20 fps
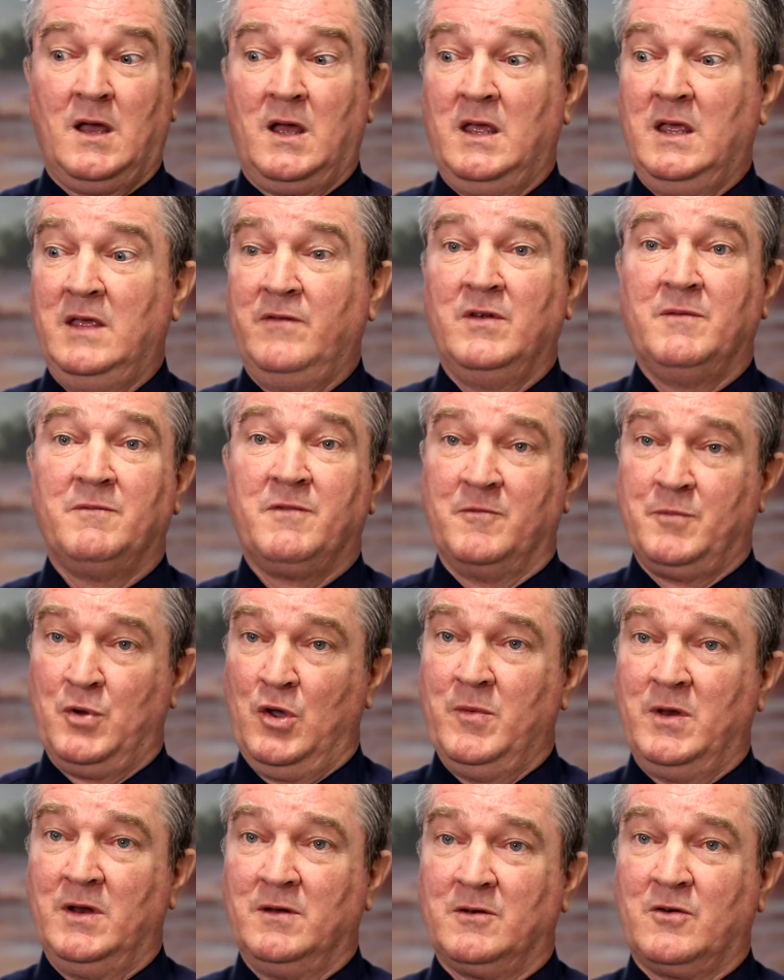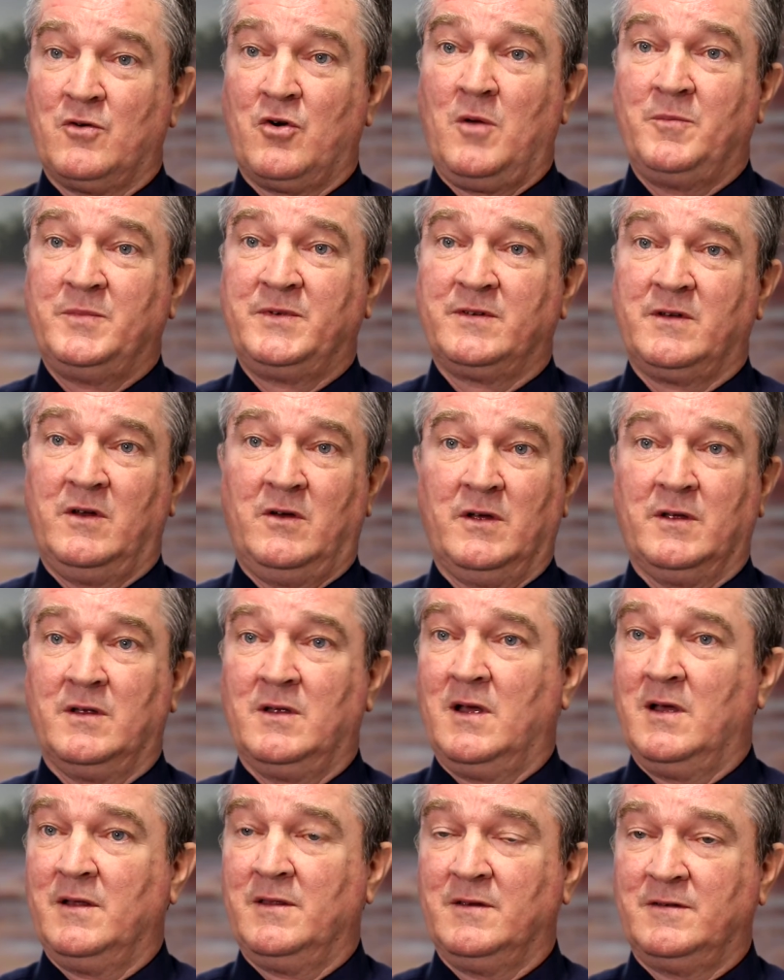Even for permanent crops like
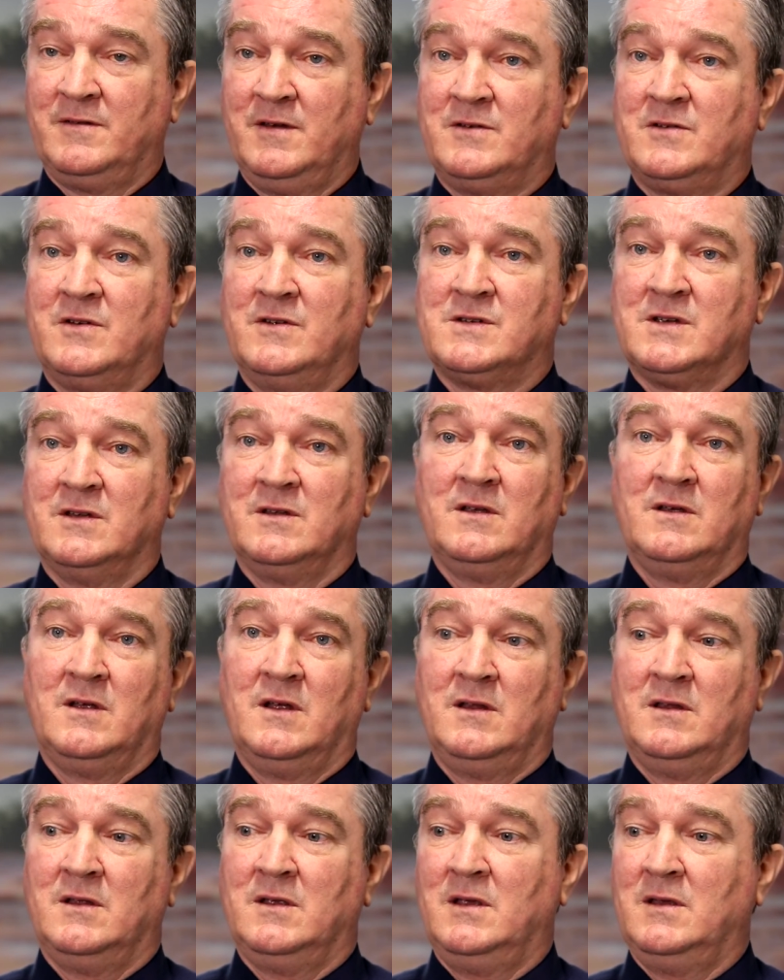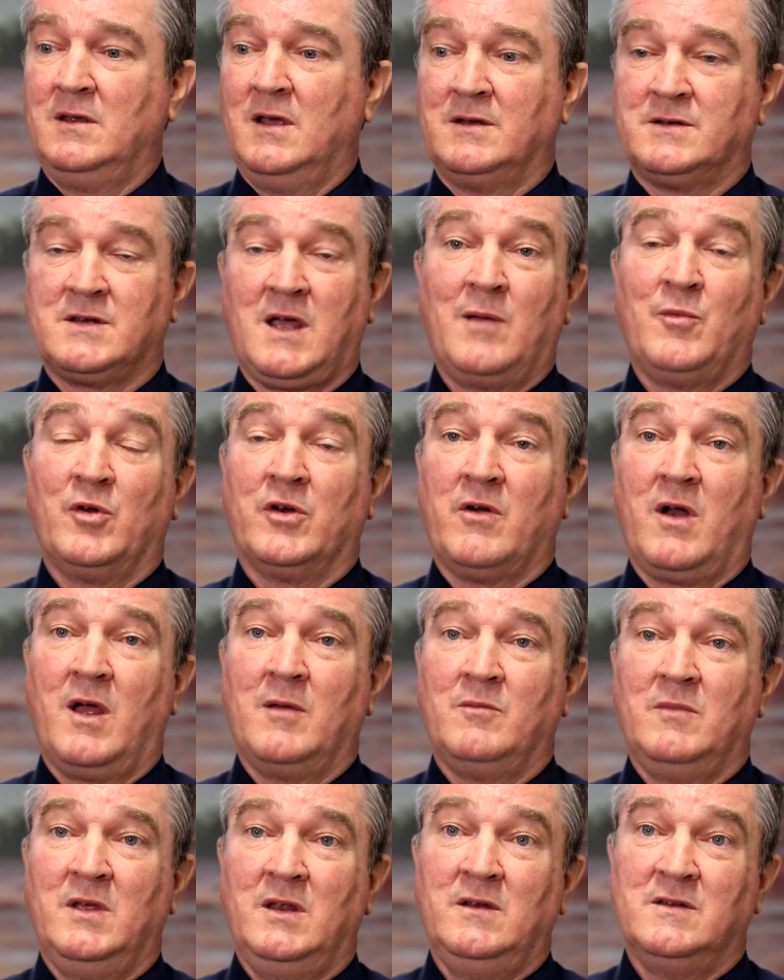the citrus and the table
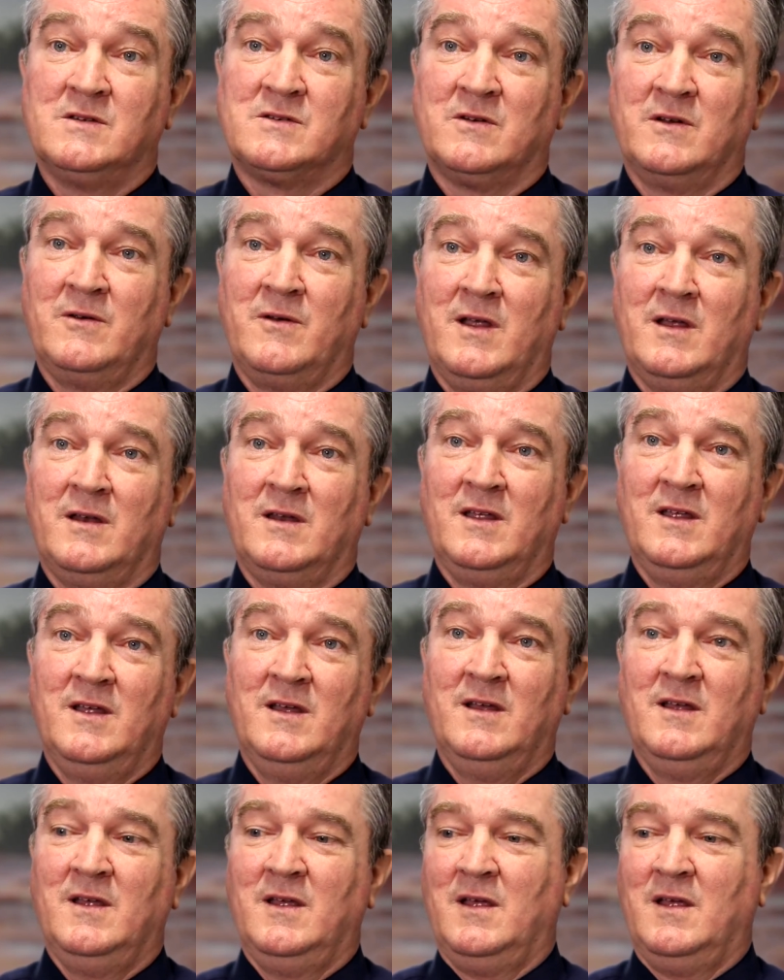grape industry around here,